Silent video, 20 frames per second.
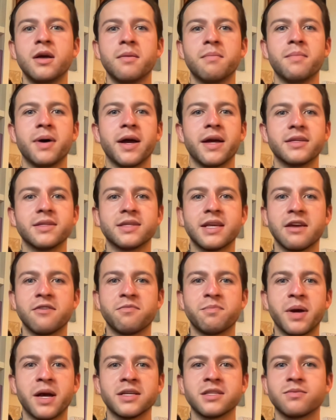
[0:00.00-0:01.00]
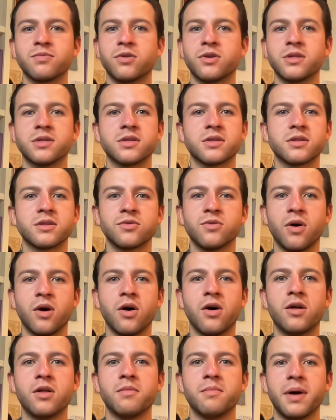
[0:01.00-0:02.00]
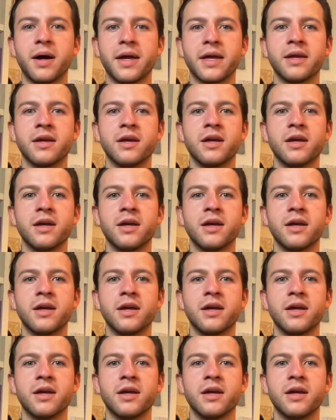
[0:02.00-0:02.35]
my safe passwords, to all my